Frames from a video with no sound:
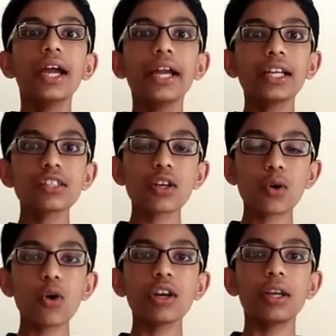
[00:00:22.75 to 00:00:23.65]
It is a
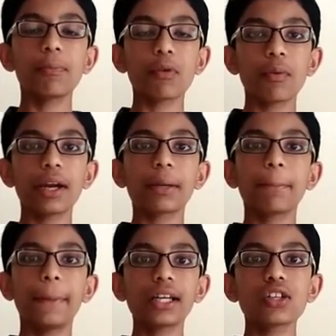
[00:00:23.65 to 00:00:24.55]
role in providing
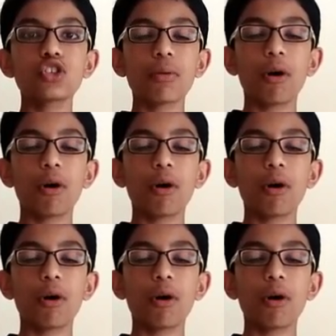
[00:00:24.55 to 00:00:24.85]
better job